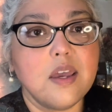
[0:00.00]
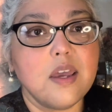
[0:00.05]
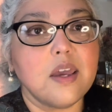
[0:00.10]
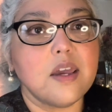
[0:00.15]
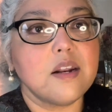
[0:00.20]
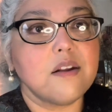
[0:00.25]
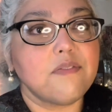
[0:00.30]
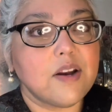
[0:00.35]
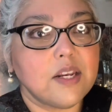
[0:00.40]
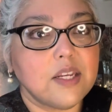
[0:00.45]

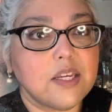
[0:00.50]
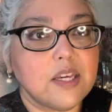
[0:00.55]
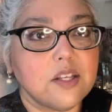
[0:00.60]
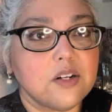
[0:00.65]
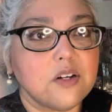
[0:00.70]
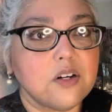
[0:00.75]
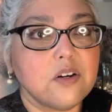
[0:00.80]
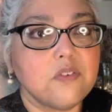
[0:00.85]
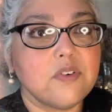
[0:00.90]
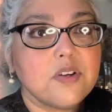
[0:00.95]
And if I get
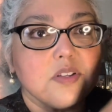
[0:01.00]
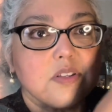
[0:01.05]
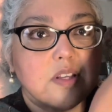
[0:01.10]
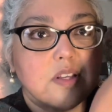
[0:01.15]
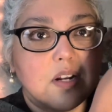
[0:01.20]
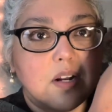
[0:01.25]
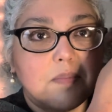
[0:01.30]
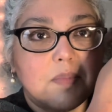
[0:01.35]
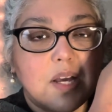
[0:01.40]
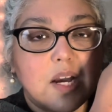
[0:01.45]
nervous,
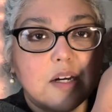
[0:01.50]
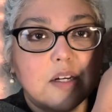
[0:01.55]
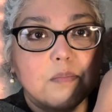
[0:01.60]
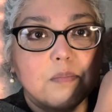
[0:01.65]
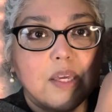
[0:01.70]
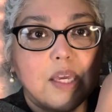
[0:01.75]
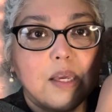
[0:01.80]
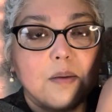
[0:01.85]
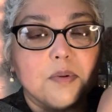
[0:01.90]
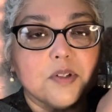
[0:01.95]
then I'm not going to
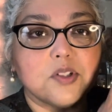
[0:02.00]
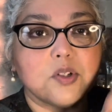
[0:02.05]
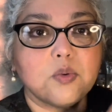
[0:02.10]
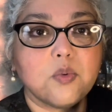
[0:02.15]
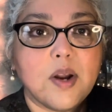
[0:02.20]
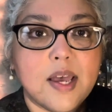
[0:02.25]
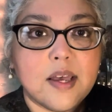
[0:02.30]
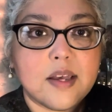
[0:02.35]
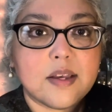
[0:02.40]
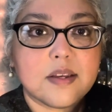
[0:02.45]
be able to
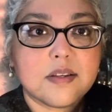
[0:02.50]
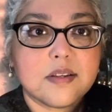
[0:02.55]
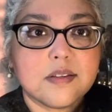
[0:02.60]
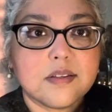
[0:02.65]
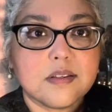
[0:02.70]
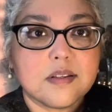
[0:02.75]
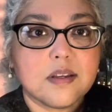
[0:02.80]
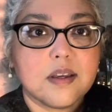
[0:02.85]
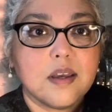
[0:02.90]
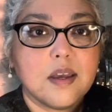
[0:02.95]

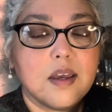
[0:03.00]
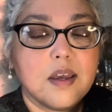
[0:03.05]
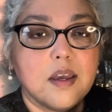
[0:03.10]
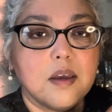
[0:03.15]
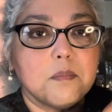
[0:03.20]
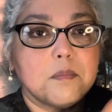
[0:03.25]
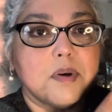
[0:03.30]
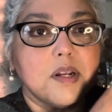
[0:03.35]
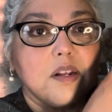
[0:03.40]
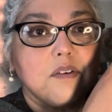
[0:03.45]
rest.
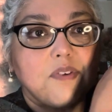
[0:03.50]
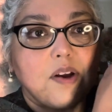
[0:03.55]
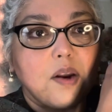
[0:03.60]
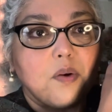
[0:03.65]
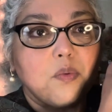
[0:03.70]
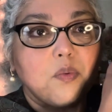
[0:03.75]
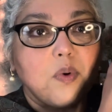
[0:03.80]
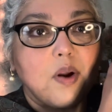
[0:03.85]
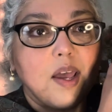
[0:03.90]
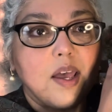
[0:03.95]
But if I
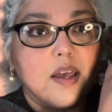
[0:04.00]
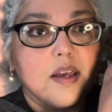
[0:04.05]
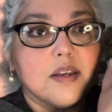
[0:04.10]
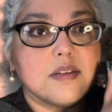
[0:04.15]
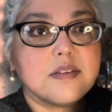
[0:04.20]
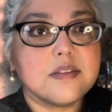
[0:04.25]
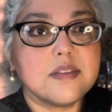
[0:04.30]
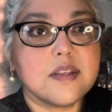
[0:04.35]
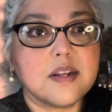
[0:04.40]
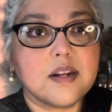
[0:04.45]

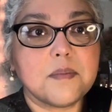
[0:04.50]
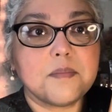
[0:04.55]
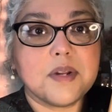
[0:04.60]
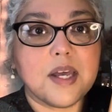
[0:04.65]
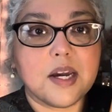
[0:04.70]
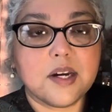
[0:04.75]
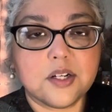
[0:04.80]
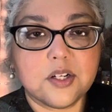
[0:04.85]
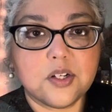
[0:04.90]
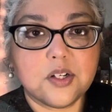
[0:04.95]
rest, then I'm
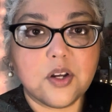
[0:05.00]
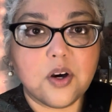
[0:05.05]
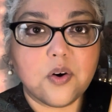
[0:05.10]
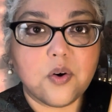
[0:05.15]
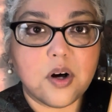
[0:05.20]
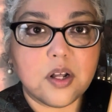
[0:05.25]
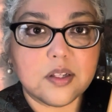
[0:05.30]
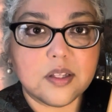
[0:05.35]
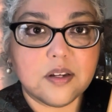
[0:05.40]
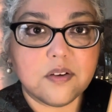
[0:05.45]
not going to know
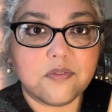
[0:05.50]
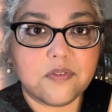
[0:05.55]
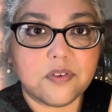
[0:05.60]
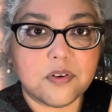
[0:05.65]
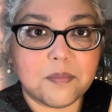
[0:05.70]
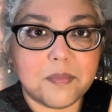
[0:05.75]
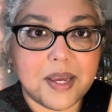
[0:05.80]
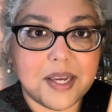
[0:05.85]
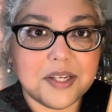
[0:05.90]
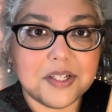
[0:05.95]
all the
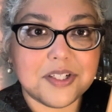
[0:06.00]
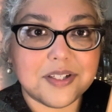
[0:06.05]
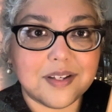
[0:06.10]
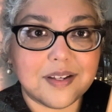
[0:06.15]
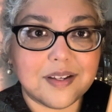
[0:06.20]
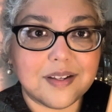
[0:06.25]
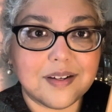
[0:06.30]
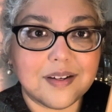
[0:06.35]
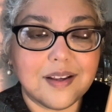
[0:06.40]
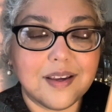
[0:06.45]

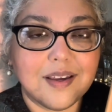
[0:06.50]
information,